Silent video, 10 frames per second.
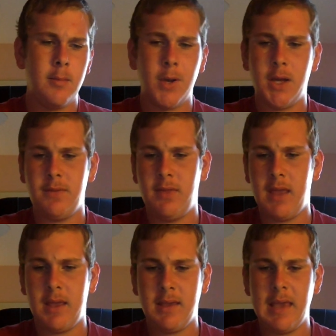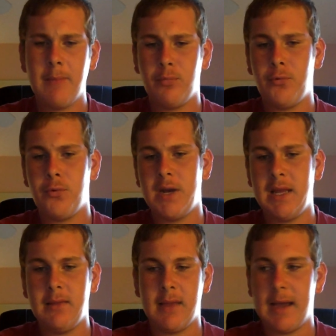but they get
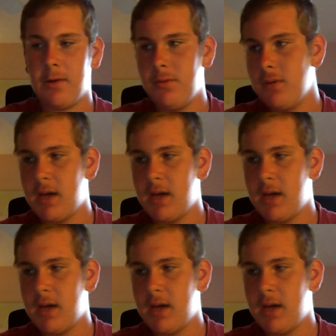pretty loud.